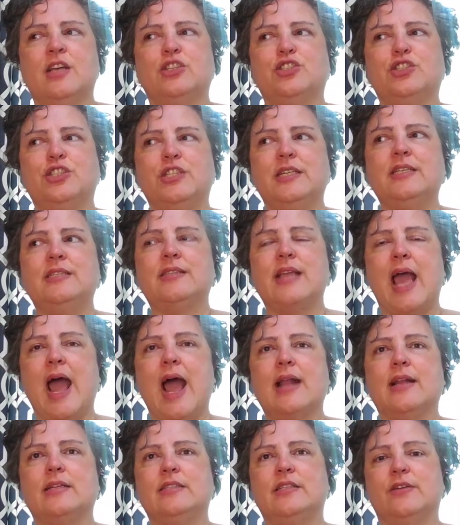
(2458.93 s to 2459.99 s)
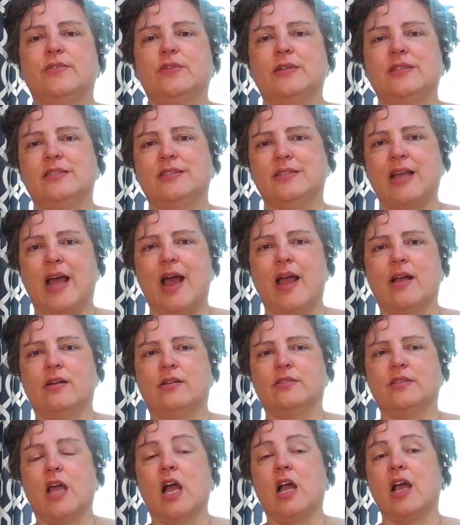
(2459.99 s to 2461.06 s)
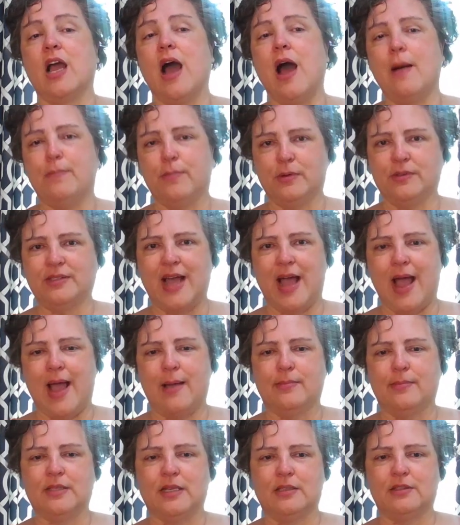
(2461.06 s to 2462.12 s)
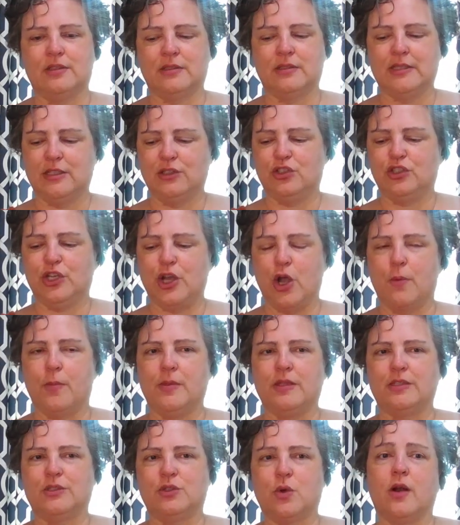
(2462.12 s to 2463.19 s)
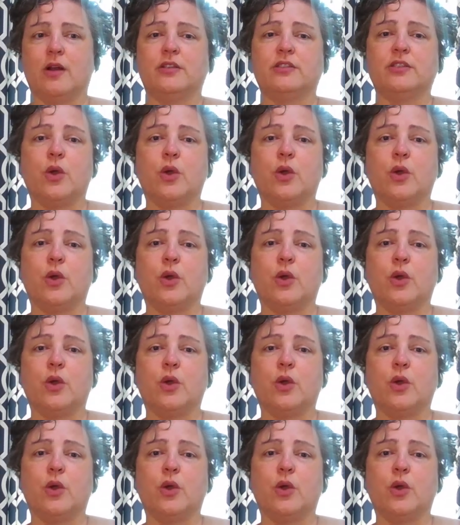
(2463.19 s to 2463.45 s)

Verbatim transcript: she's added different styles a couple times since she opened the store.